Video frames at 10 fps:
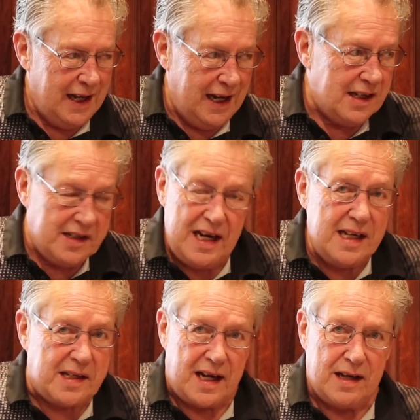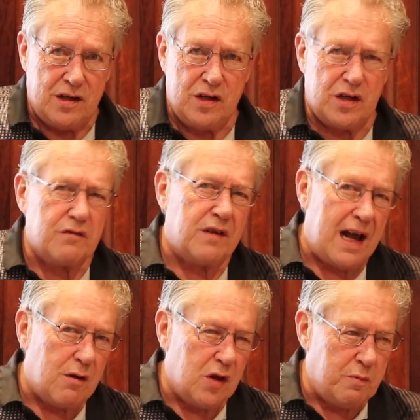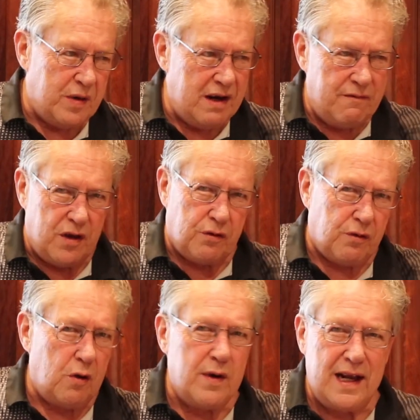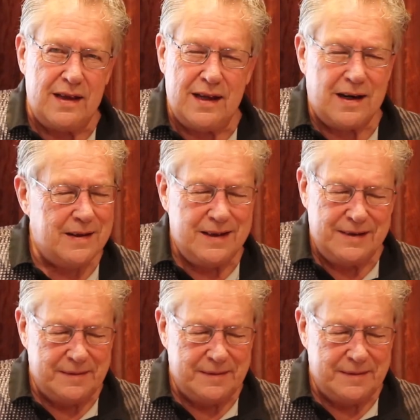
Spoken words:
It's easy. You just flour the beef, you throw it in there,